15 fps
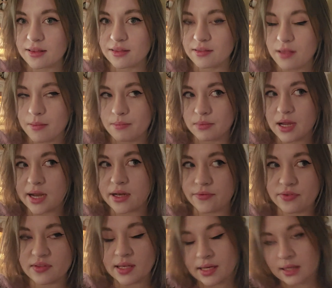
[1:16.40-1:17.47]
some kind of
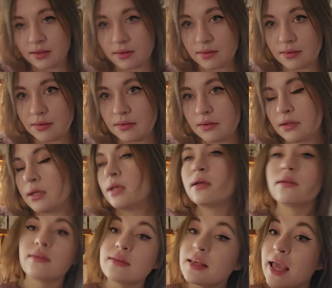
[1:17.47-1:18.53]
seconds
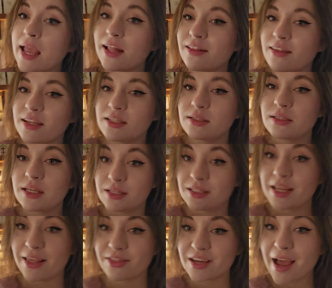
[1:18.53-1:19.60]
skeins that didn't
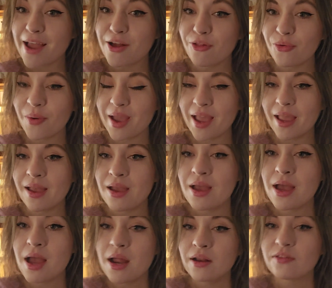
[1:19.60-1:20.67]
take the dye all the way,
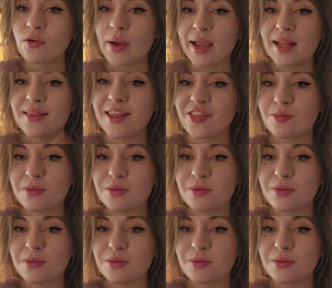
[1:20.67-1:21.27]
so I had set them